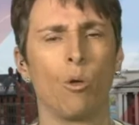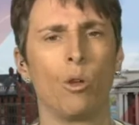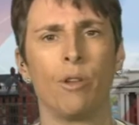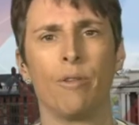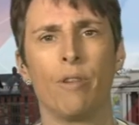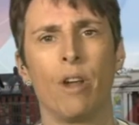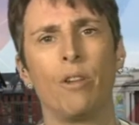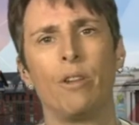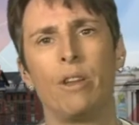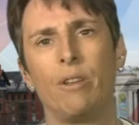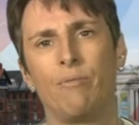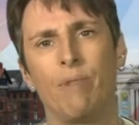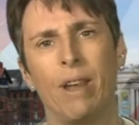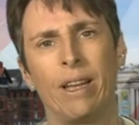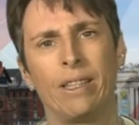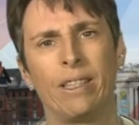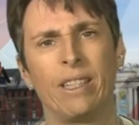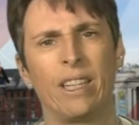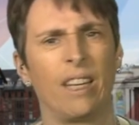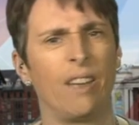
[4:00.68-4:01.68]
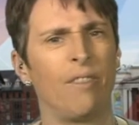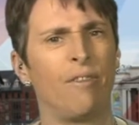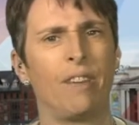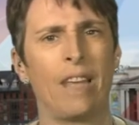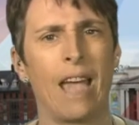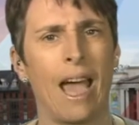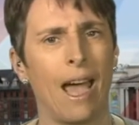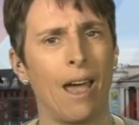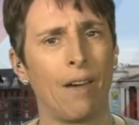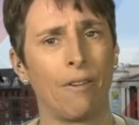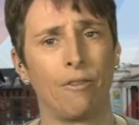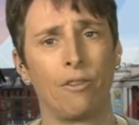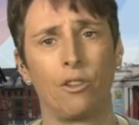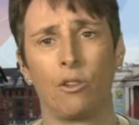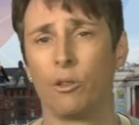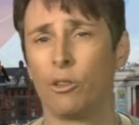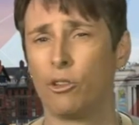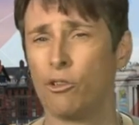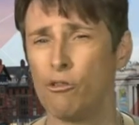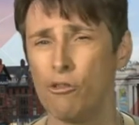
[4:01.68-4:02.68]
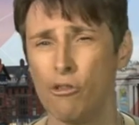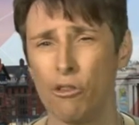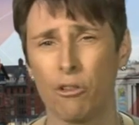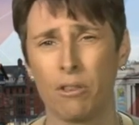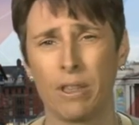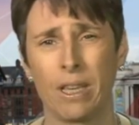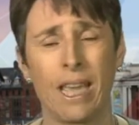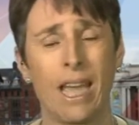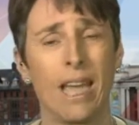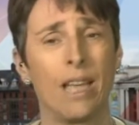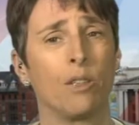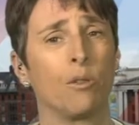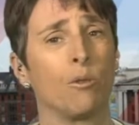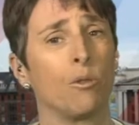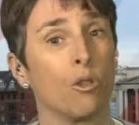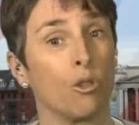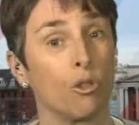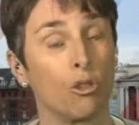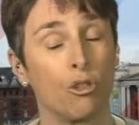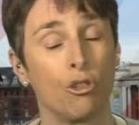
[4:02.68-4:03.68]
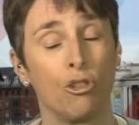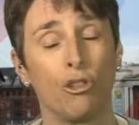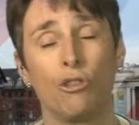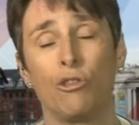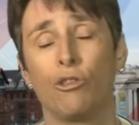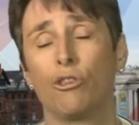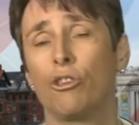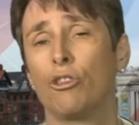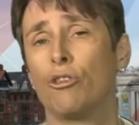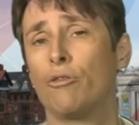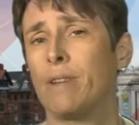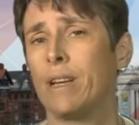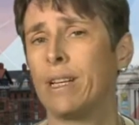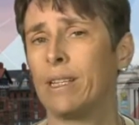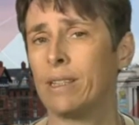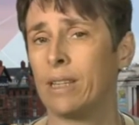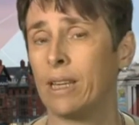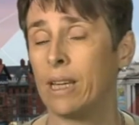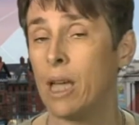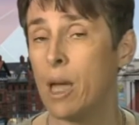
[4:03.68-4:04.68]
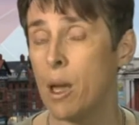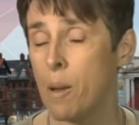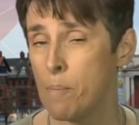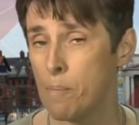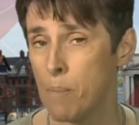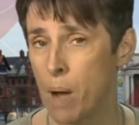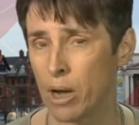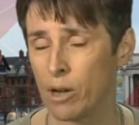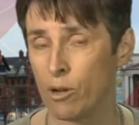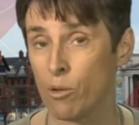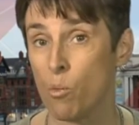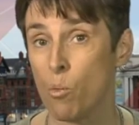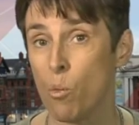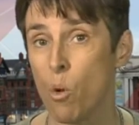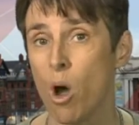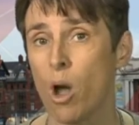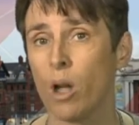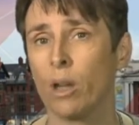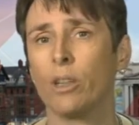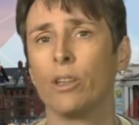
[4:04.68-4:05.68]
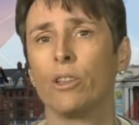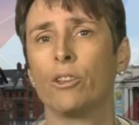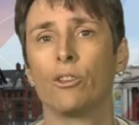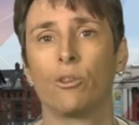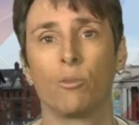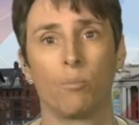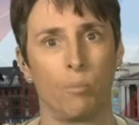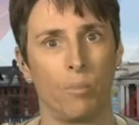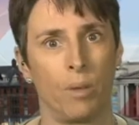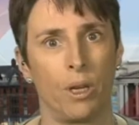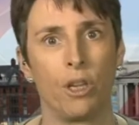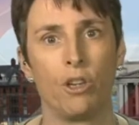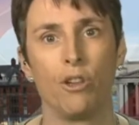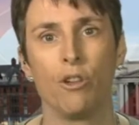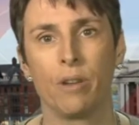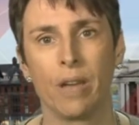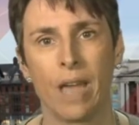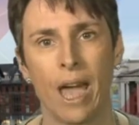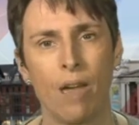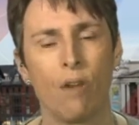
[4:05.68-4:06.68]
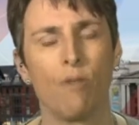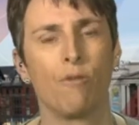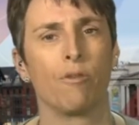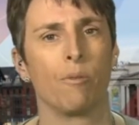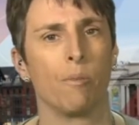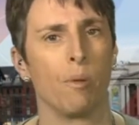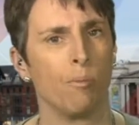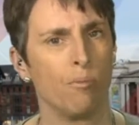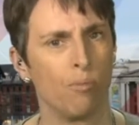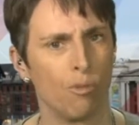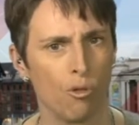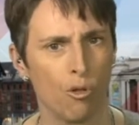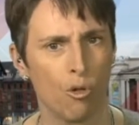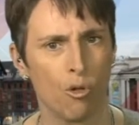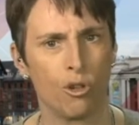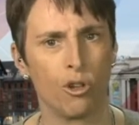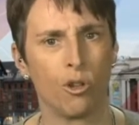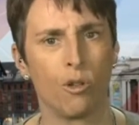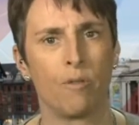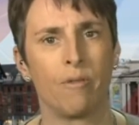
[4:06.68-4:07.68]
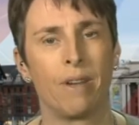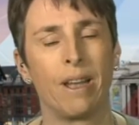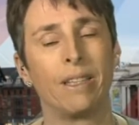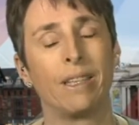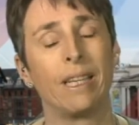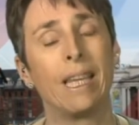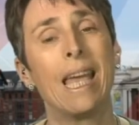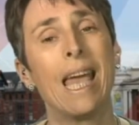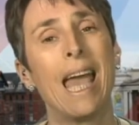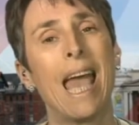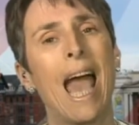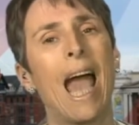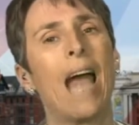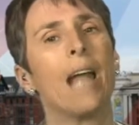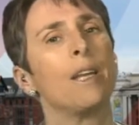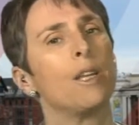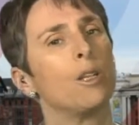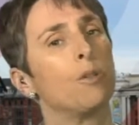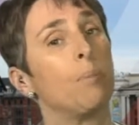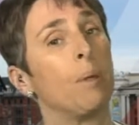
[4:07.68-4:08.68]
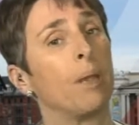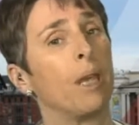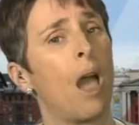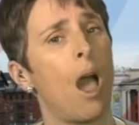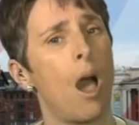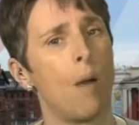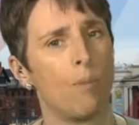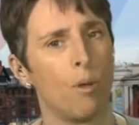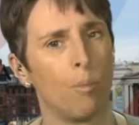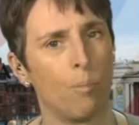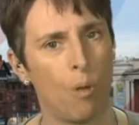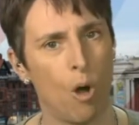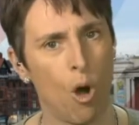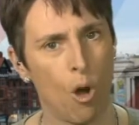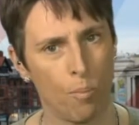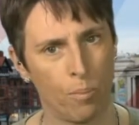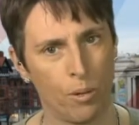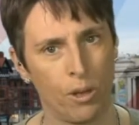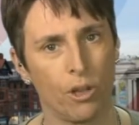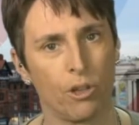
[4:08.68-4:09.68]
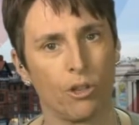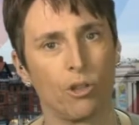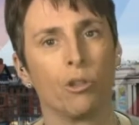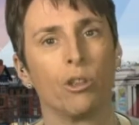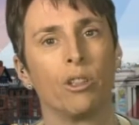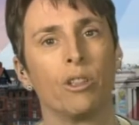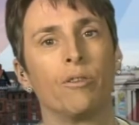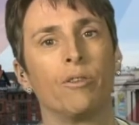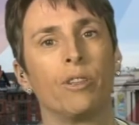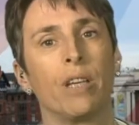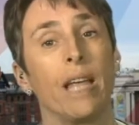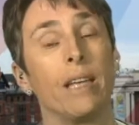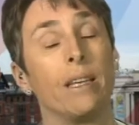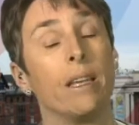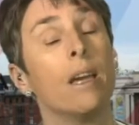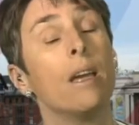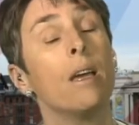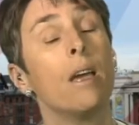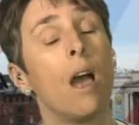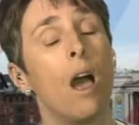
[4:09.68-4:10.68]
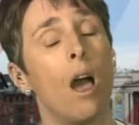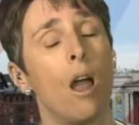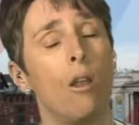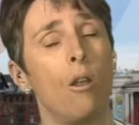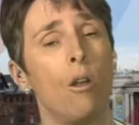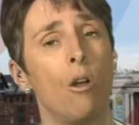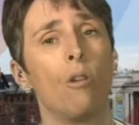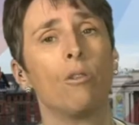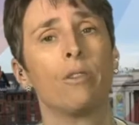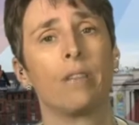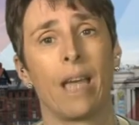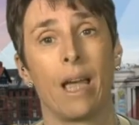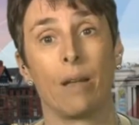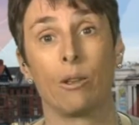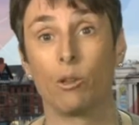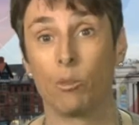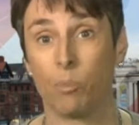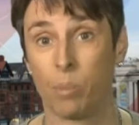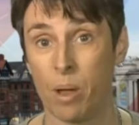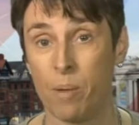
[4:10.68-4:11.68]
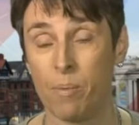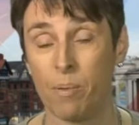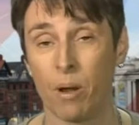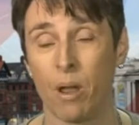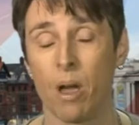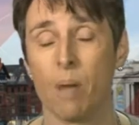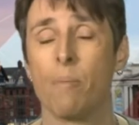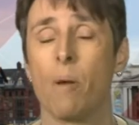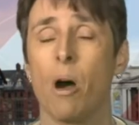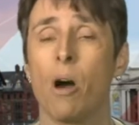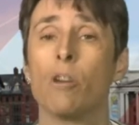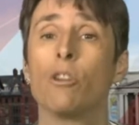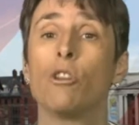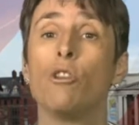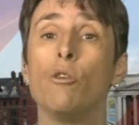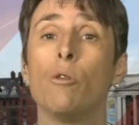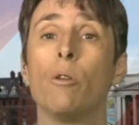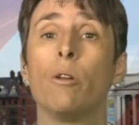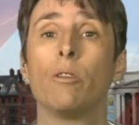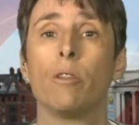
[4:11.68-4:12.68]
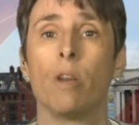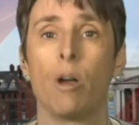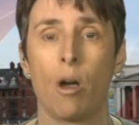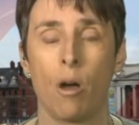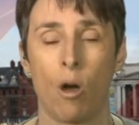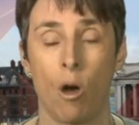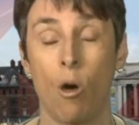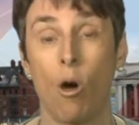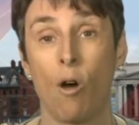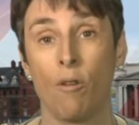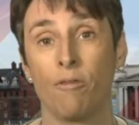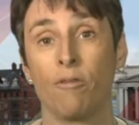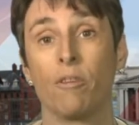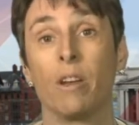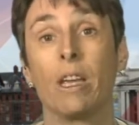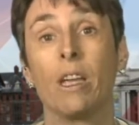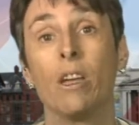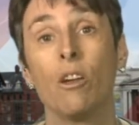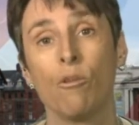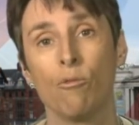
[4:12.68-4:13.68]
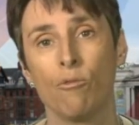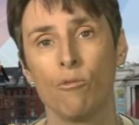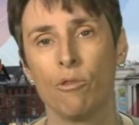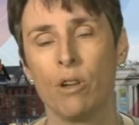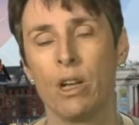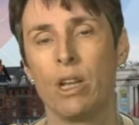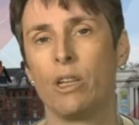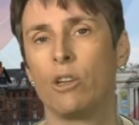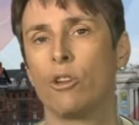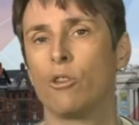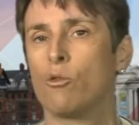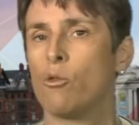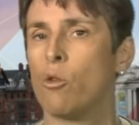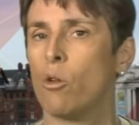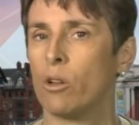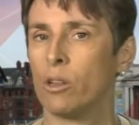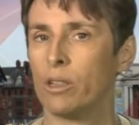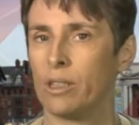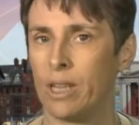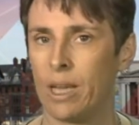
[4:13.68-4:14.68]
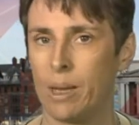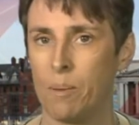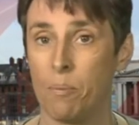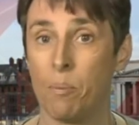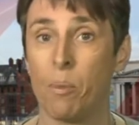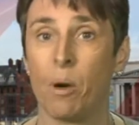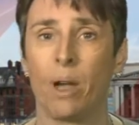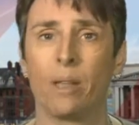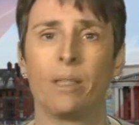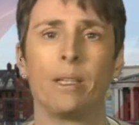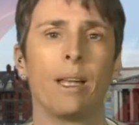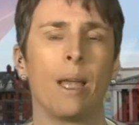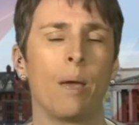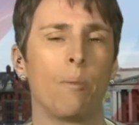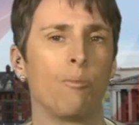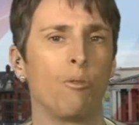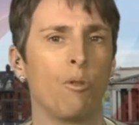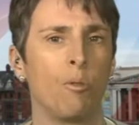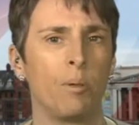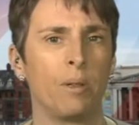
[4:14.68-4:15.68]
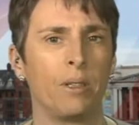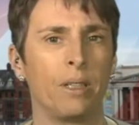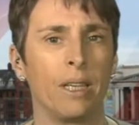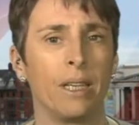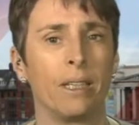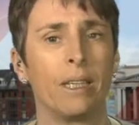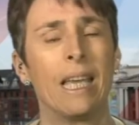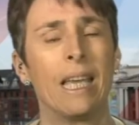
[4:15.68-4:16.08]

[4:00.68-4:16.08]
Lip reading: you're only renting if you have to. It's not the case. We've got students who are renting, migrant workers being UK or from abroad who are renting, and it's become a popular choice of tenure, a lot down to people like Mark who are offering really good quality buy-to-let properties.